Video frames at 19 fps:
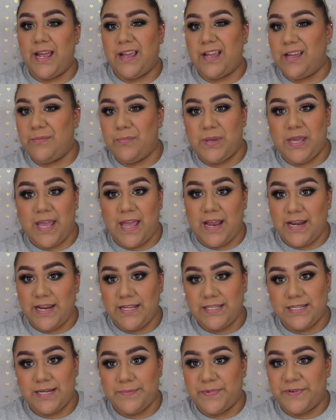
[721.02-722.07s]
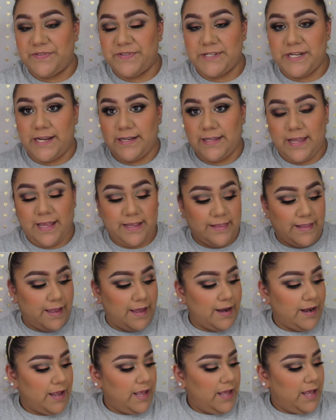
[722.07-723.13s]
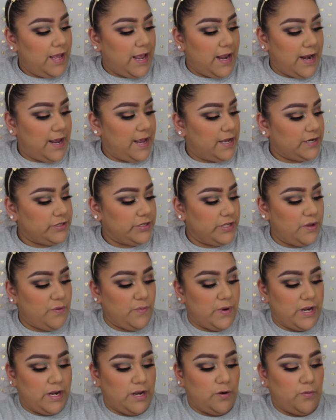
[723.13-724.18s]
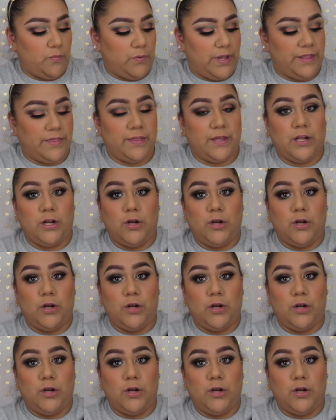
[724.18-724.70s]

It could be any type of shade like that. And I actually went in with